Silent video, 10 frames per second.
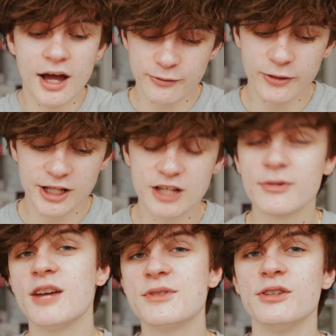And finally,
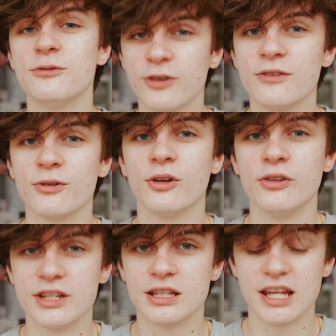my absolute favorite on
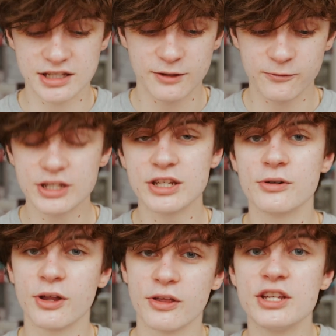this list, the
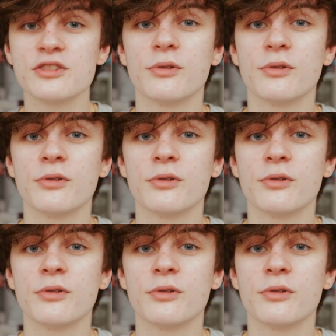video that these